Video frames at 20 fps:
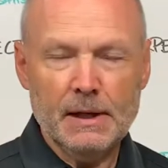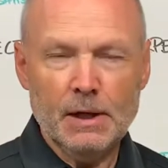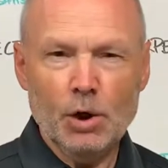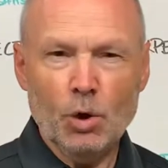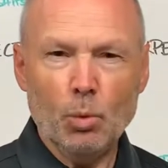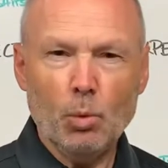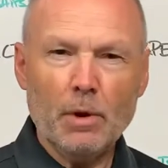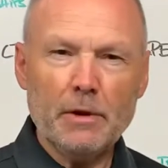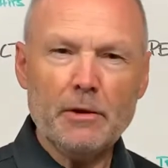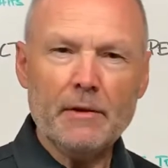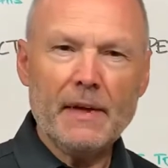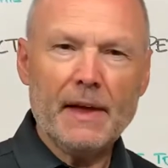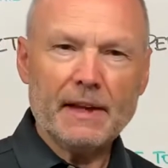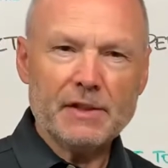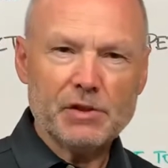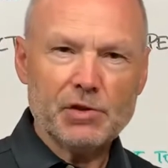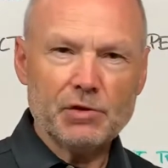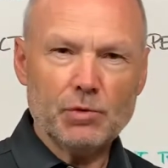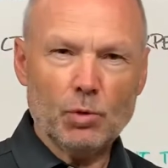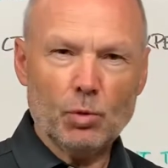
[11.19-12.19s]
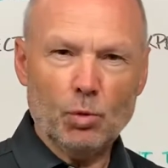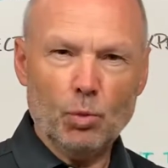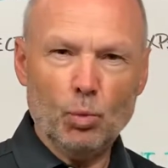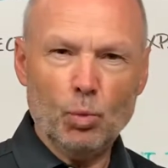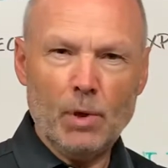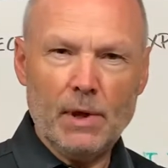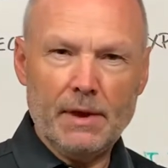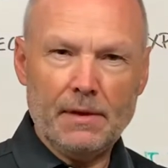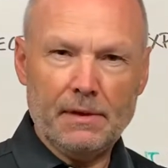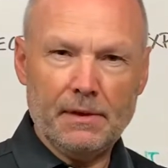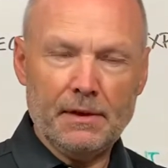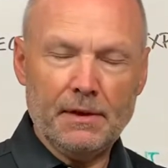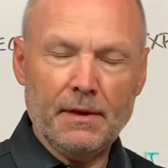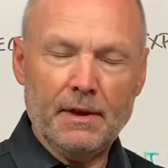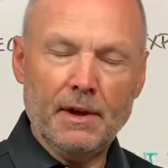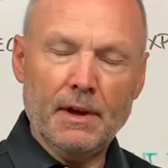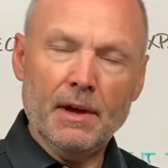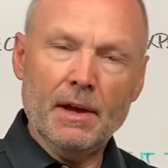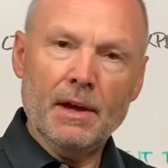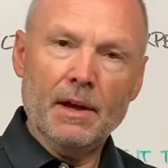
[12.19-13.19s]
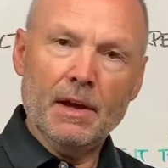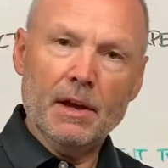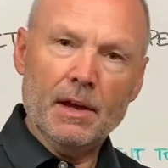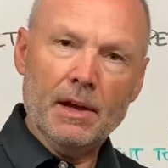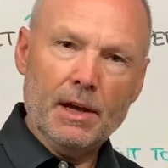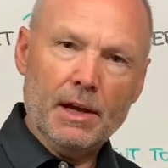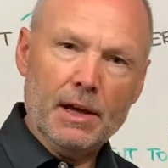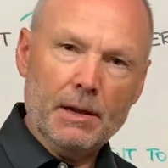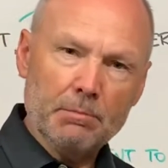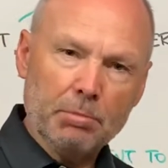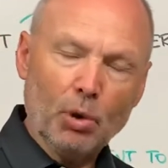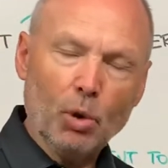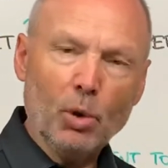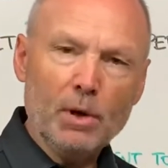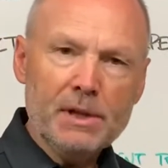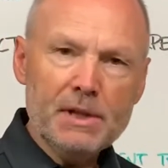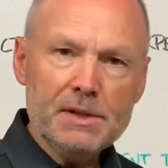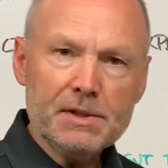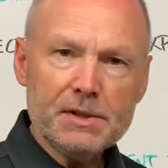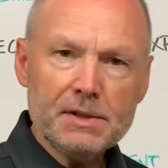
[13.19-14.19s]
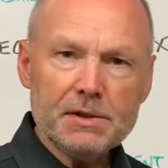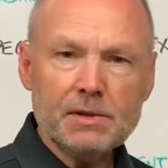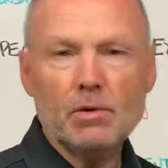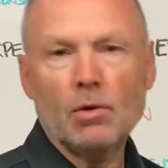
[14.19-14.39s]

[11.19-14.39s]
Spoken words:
whether that's with employees